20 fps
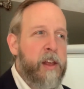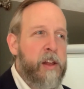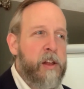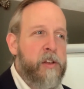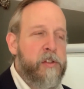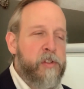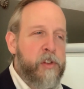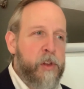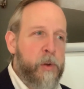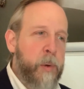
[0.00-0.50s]

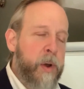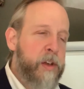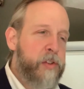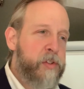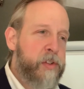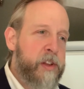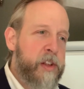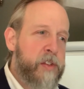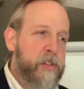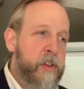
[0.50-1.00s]
So the
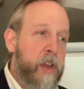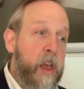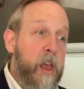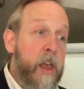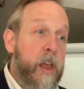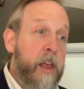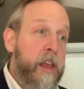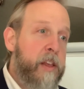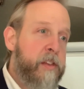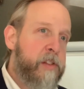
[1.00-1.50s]
question is
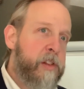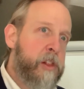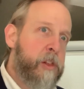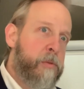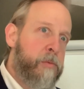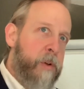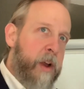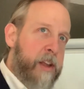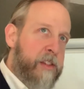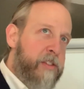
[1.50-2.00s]
it the
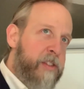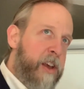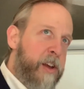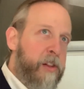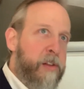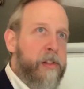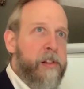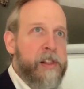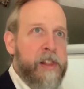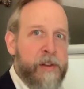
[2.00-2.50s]
right side
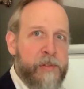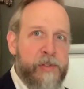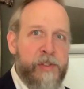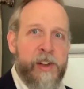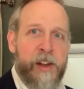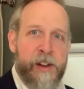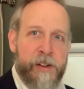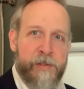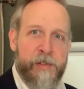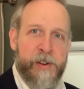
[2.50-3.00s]
or the left
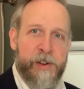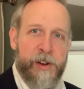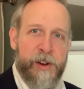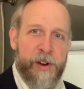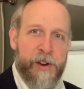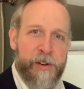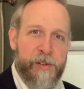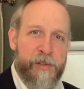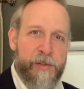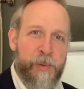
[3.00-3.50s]
side of the curve?